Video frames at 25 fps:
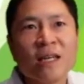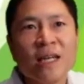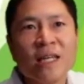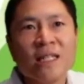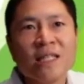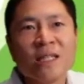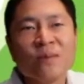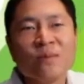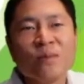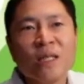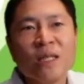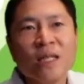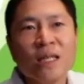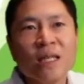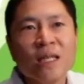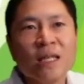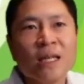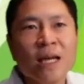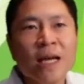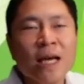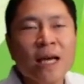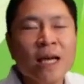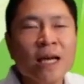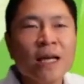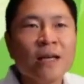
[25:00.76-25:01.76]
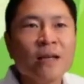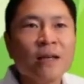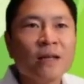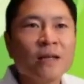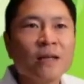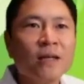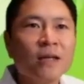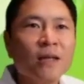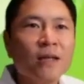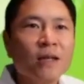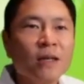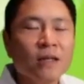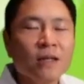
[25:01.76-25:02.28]
ATEM Mini, hey,
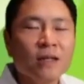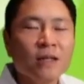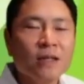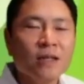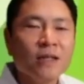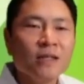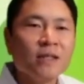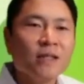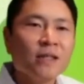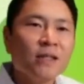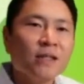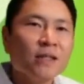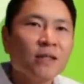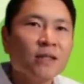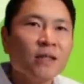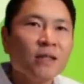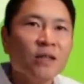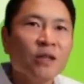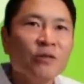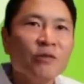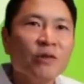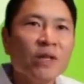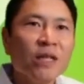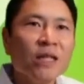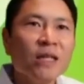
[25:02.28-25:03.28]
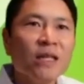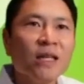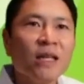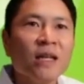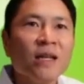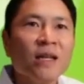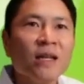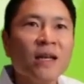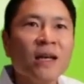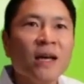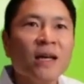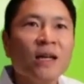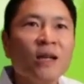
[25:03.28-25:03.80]
this is the green
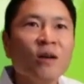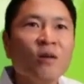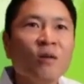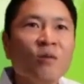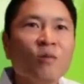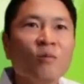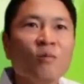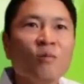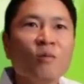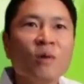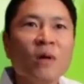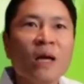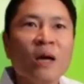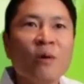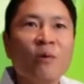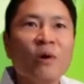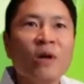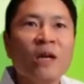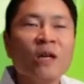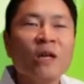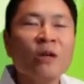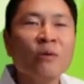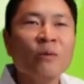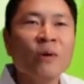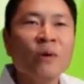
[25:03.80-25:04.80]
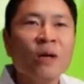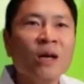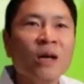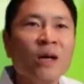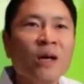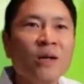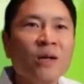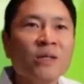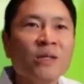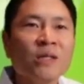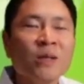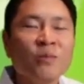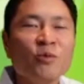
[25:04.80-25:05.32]
that I want to
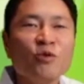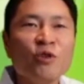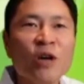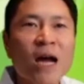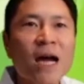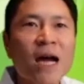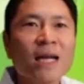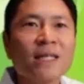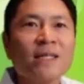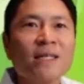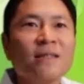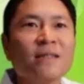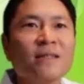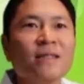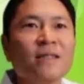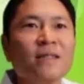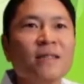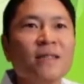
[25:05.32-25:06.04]
subtract,